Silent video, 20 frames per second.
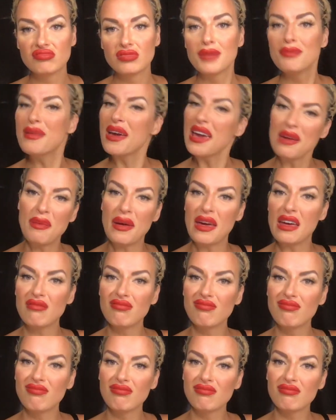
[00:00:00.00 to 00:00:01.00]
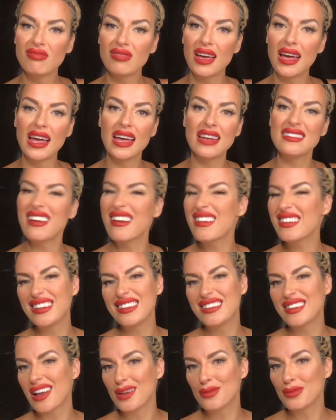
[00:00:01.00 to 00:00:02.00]
Maybe. Not
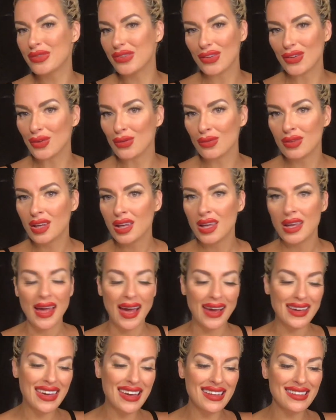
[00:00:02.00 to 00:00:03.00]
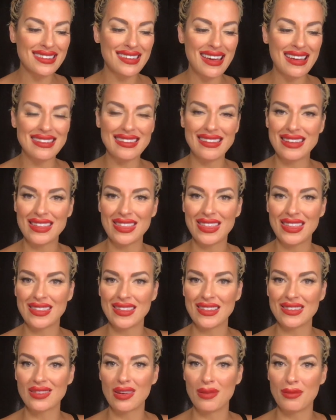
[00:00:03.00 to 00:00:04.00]
anytime soon. I can't say it's anything
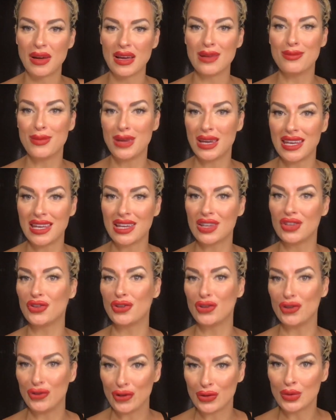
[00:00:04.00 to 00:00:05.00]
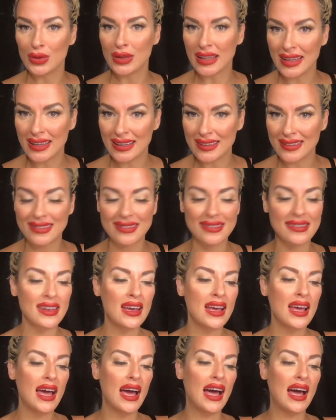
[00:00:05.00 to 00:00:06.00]
that's on my immediate to-do list.
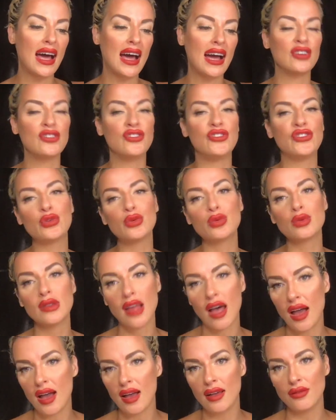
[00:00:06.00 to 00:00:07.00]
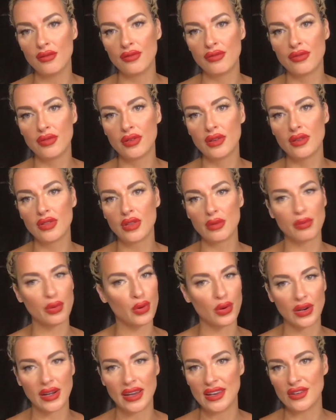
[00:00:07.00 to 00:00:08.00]
I do love the
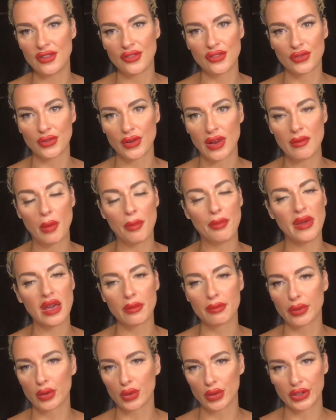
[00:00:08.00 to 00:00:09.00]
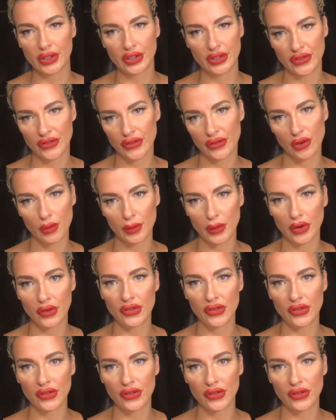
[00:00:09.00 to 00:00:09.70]
porn industry. I'm a big porn consumer.